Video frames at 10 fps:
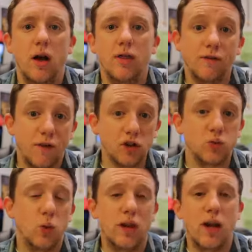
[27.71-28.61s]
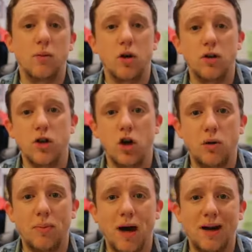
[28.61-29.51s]
The first one that I'm going to
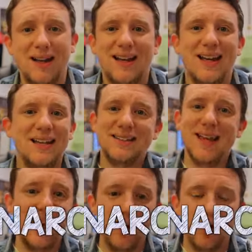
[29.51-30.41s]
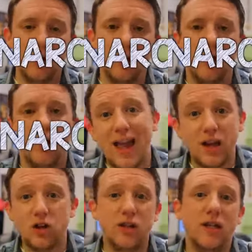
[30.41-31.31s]
talk about is anarchy.
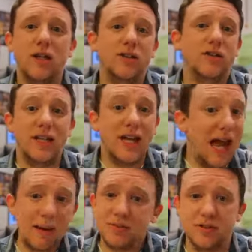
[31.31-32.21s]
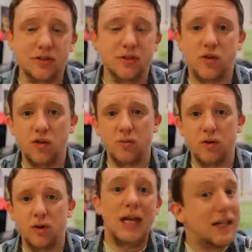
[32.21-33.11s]
Anarchy is the absence of
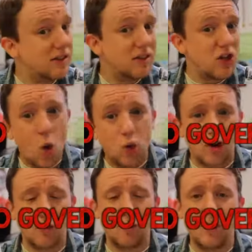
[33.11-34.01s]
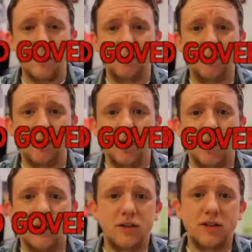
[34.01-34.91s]
government. It's no government.
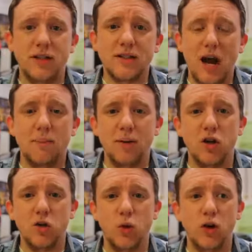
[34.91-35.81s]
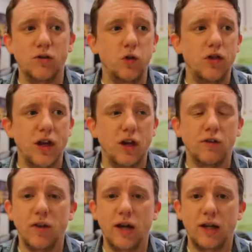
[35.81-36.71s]
This is a time period where if you think
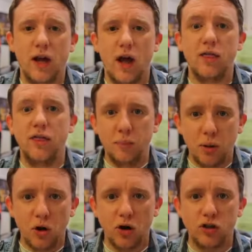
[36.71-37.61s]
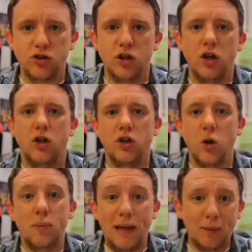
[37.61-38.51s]
of like the Purge, you
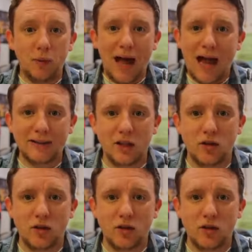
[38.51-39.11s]
know, people acting